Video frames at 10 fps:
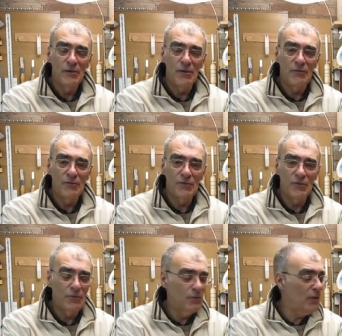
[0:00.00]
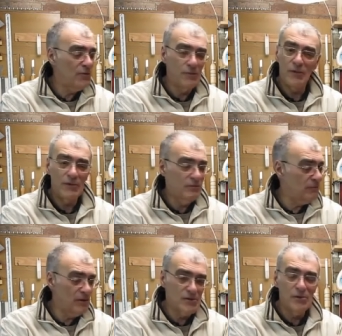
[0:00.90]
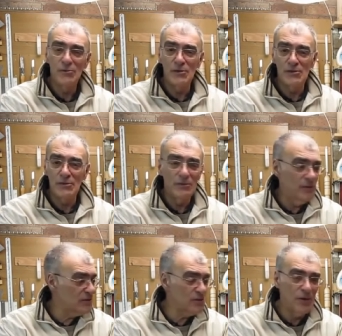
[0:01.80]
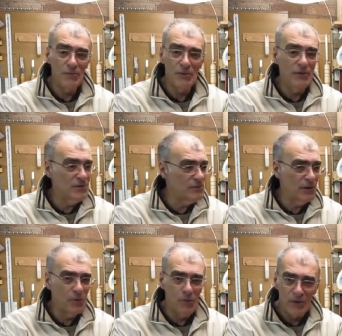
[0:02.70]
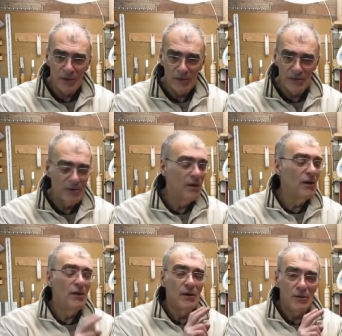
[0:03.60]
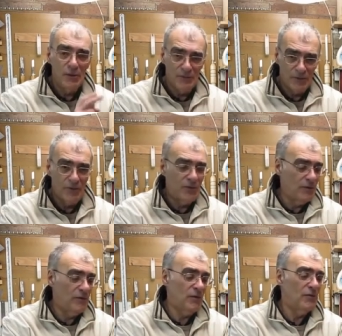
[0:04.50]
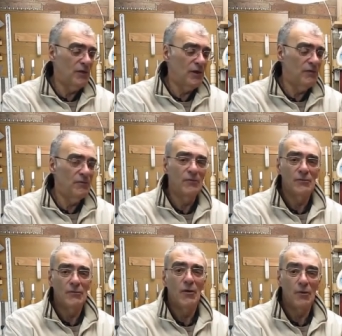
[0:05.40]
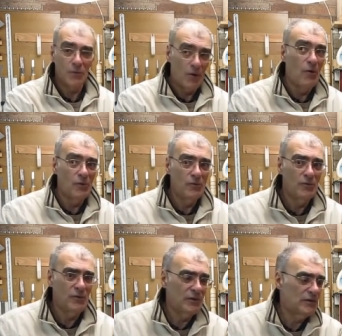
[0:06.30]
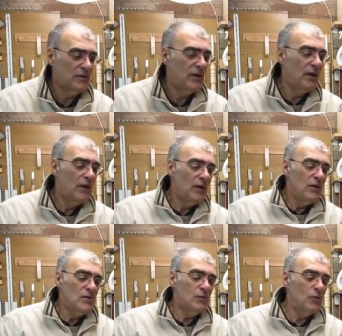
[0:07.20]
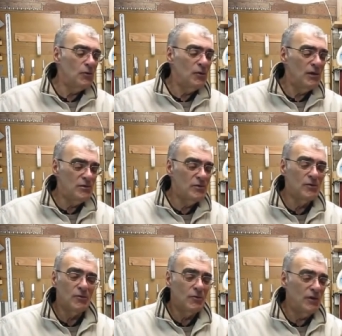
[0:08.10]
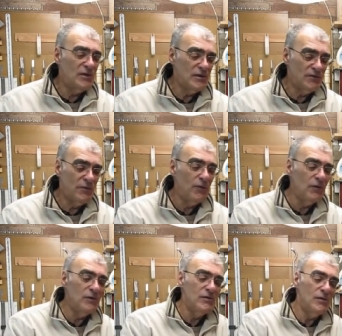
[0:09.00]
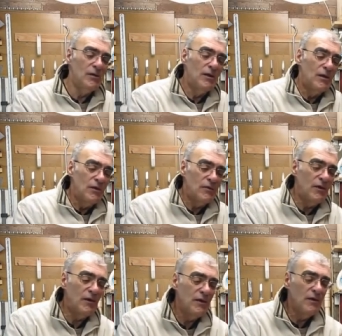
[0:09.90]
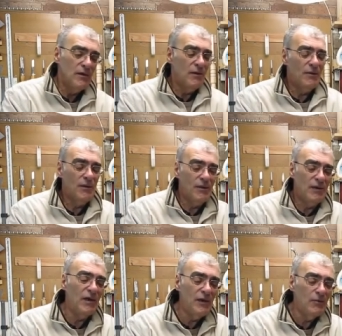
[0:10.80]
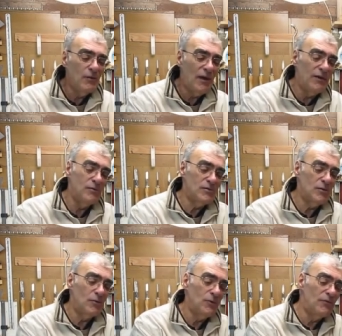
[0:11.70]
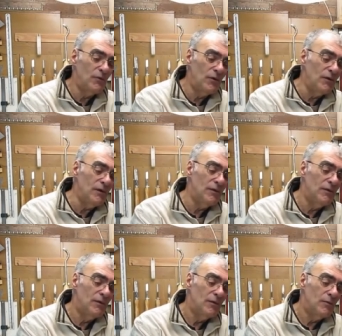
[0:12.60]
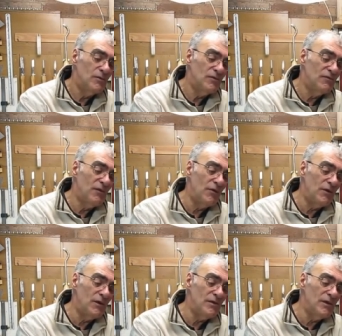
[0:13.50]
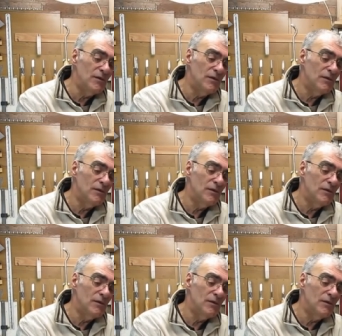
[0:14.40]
of the tool, whether it be a, a skew chisel, a scraper, it doesn't matter what it is, you have a, co a concave ho hollow grind. So all you need to do is to find the uh, heel and the toe, if you like, which is very easy